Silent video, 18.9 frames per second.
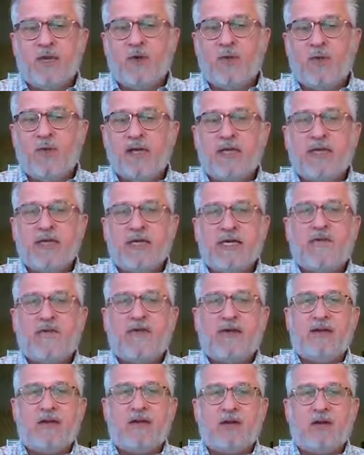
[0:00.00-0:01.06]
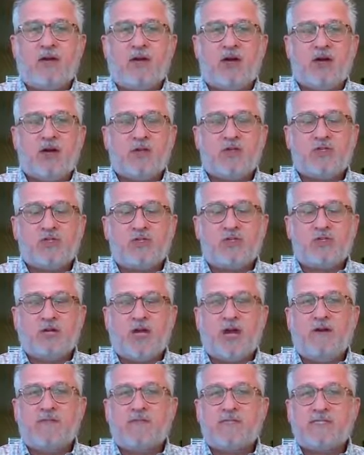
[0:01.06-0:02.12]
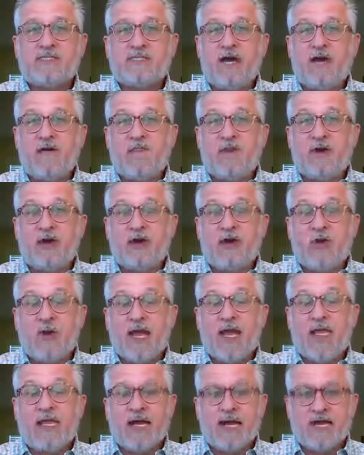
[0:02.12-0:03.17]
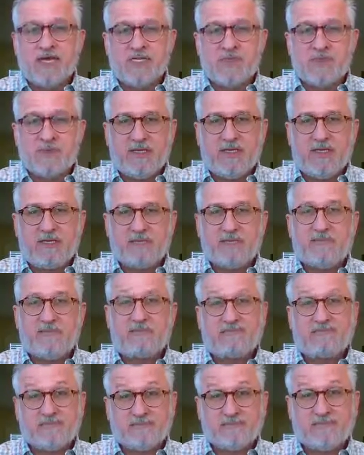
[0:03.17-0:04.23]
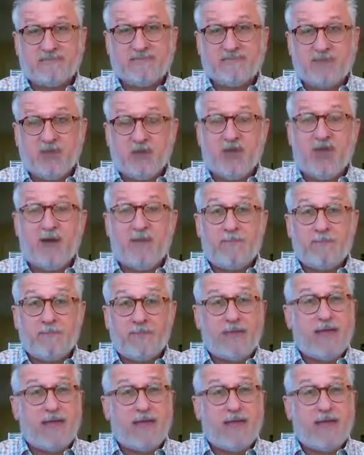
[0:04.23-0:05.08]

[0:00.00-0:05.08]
we live in a culture of self-aggrandizement, right?